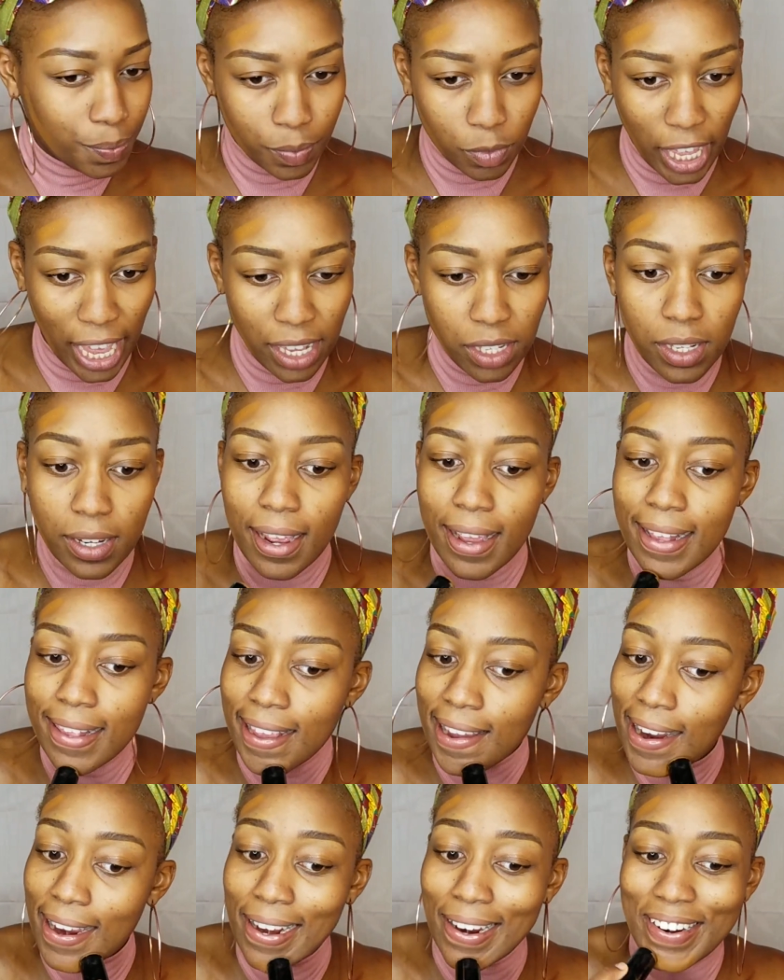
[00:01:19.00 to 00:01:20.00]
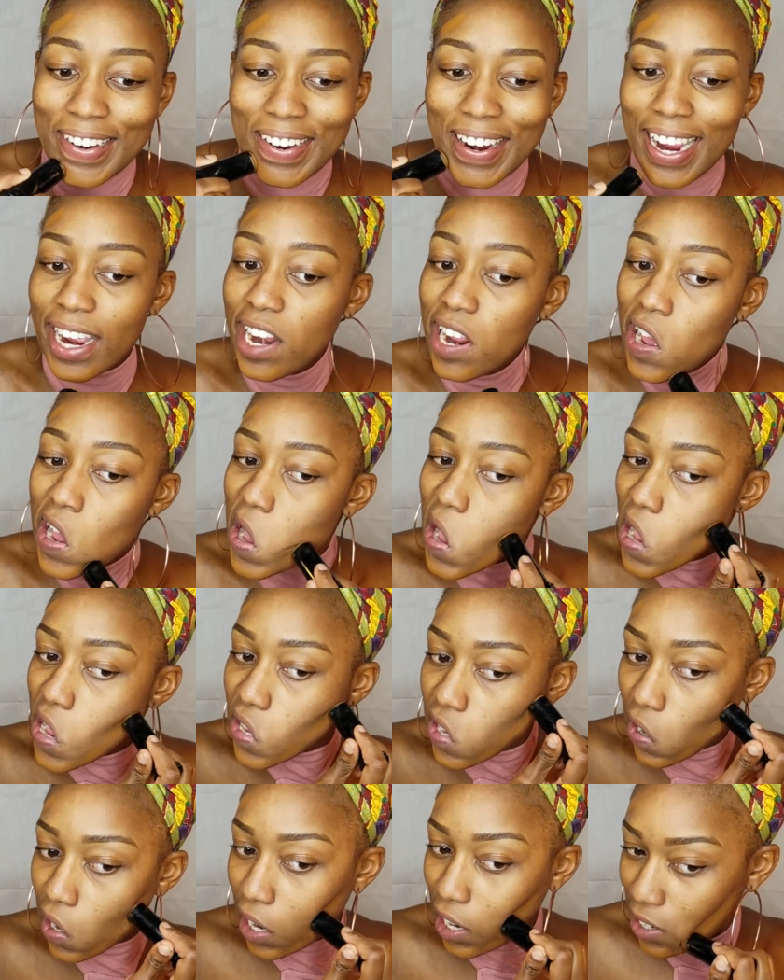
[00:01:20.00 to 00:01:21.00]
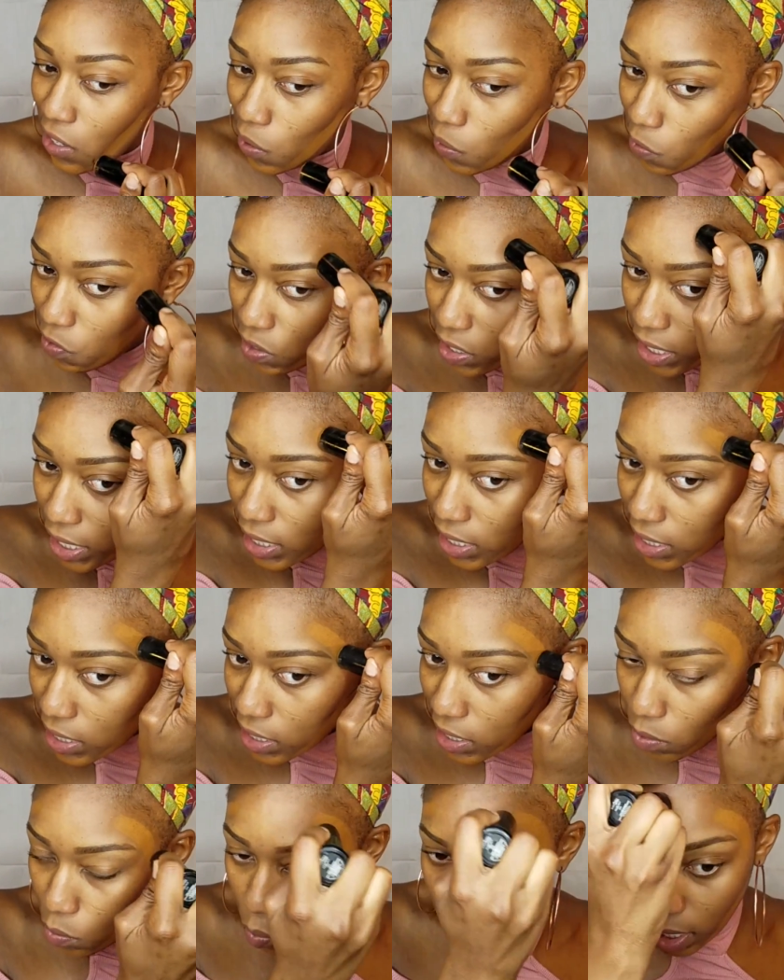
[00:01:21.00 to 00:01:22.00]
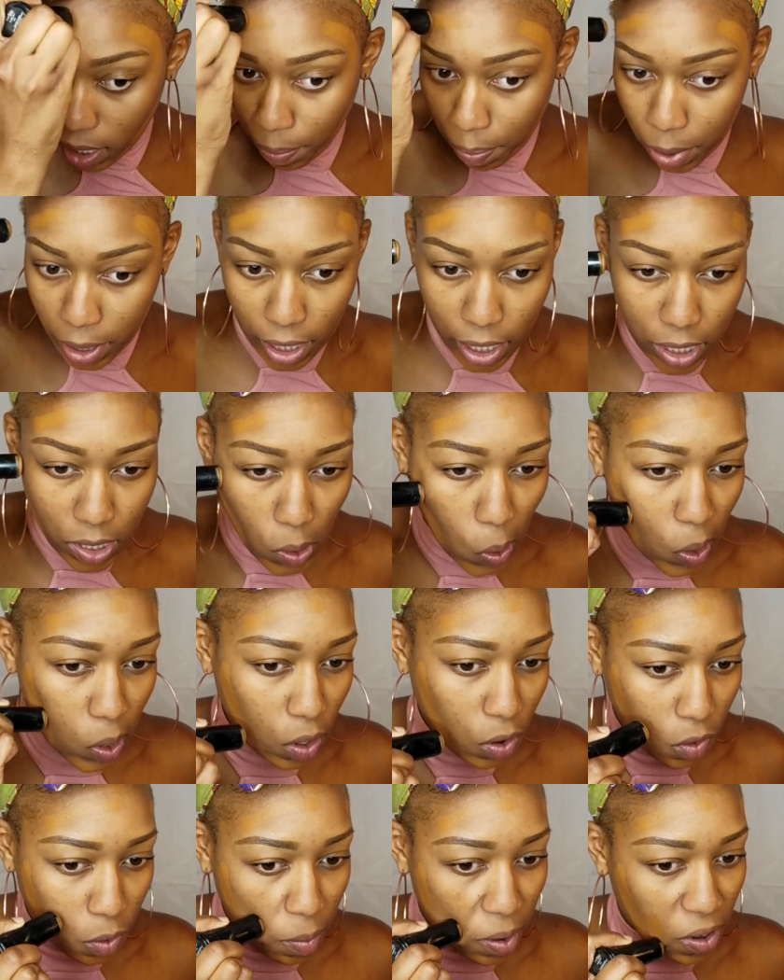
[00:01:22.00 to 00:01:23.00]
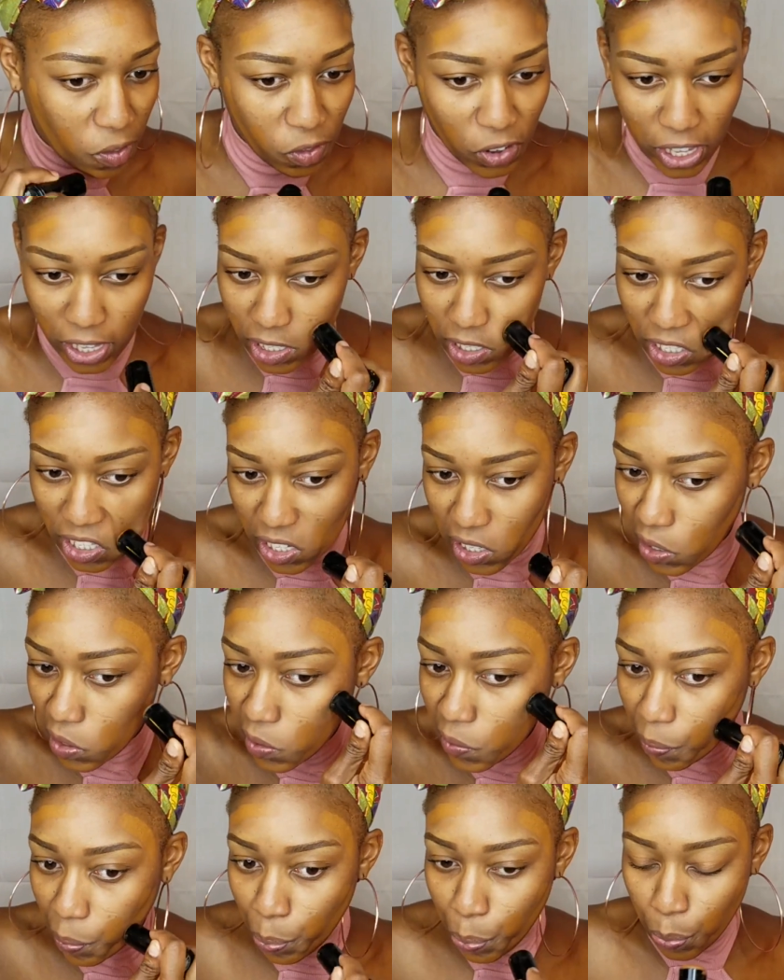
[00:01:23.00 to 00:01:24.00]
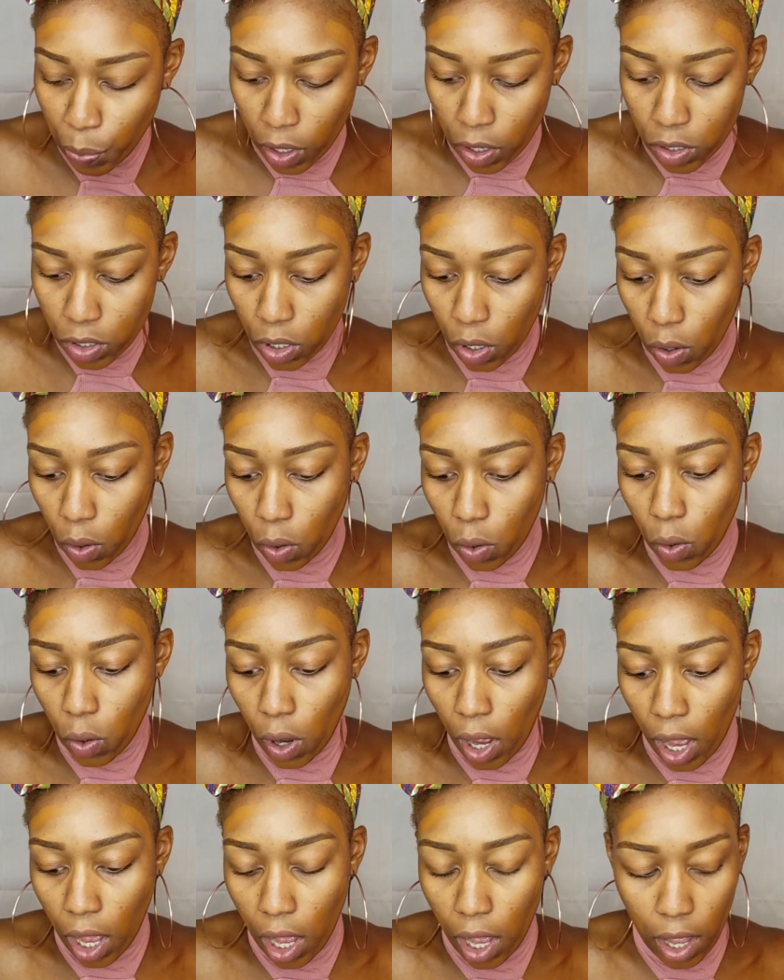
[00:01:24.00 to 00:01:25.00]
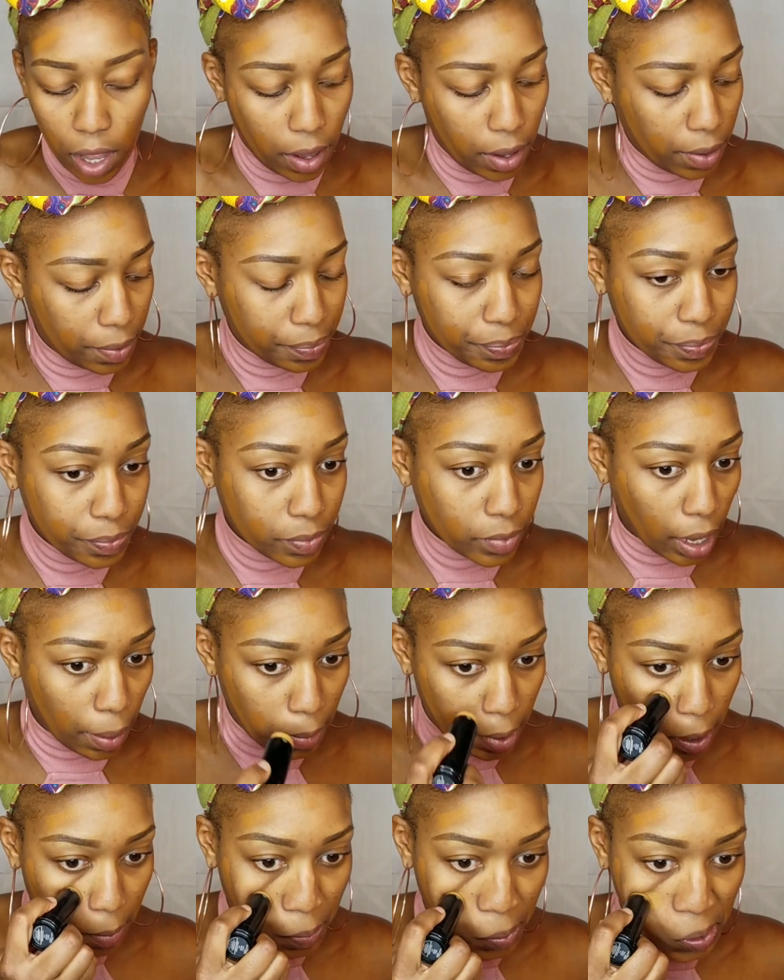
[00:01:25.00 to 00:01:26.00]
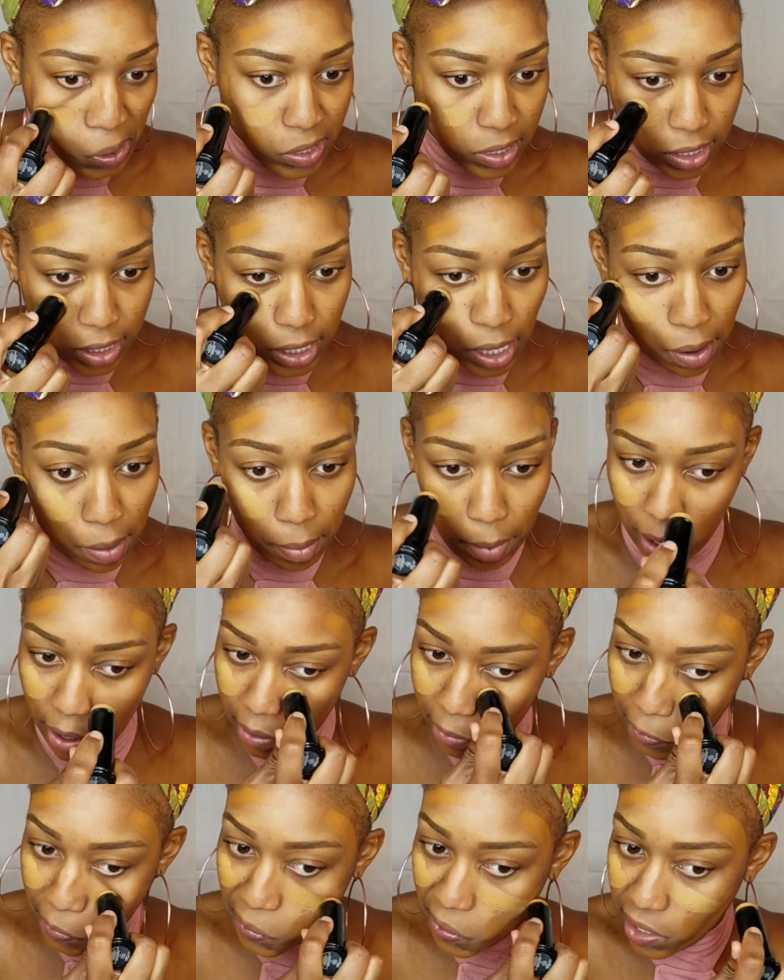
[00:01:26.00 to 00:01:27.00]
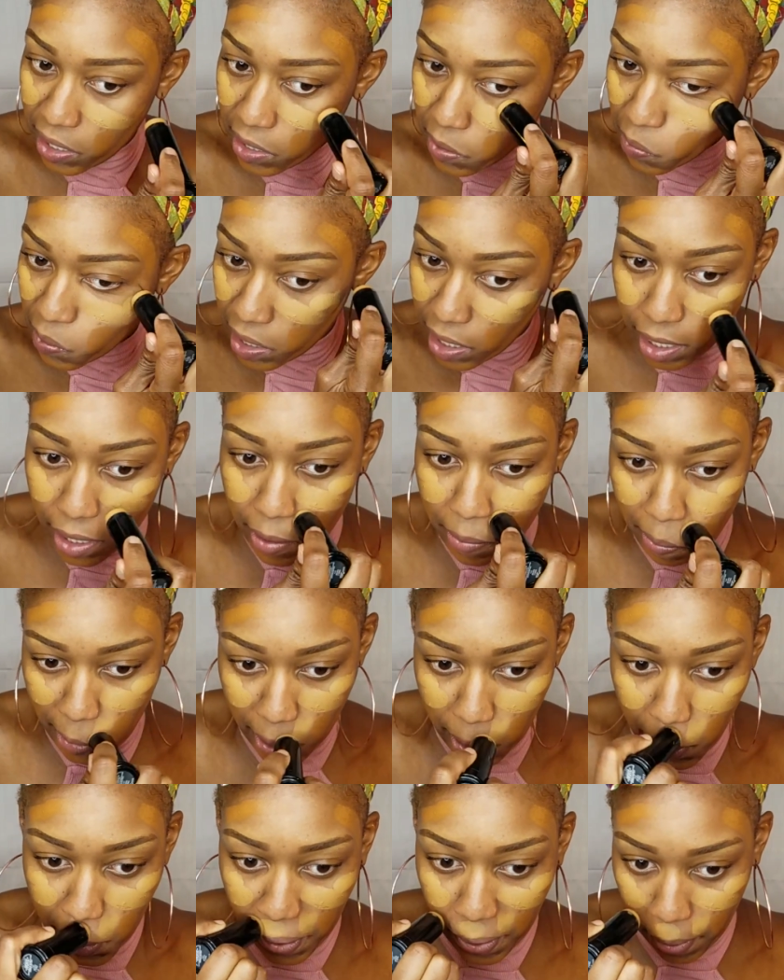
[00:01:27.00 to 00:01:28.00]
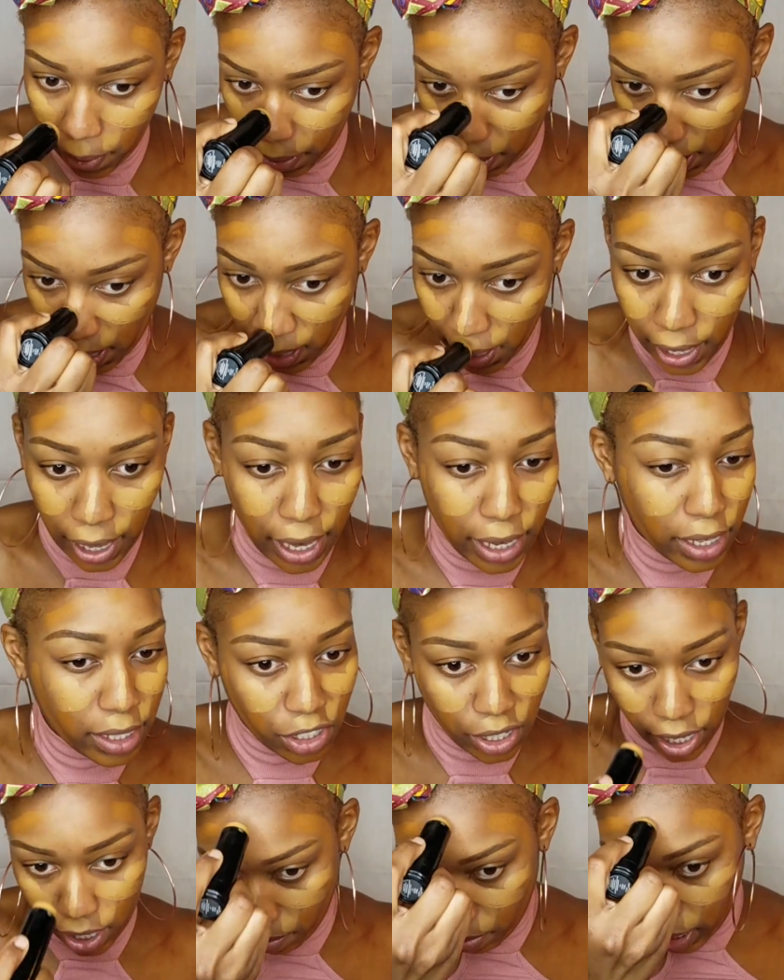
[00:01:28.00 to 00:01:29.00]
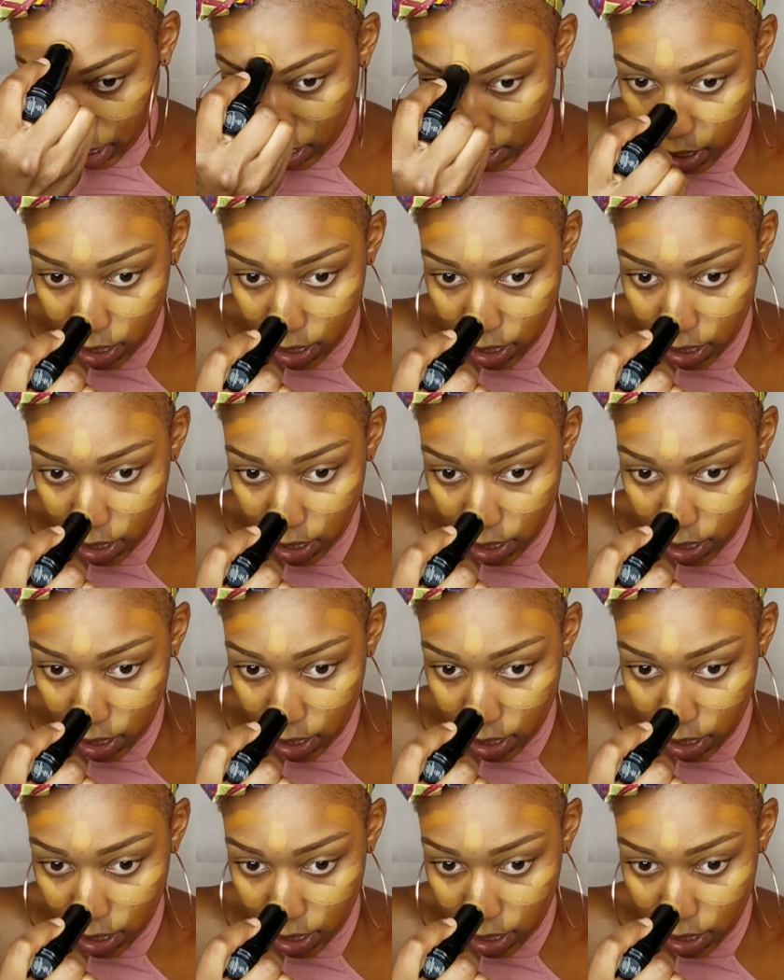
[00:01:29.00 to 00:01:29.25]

Hazelnut is kind of red, so I don't really want to put this all over my face still. So I'm gonna put some of this one in the middle and kind of try to blend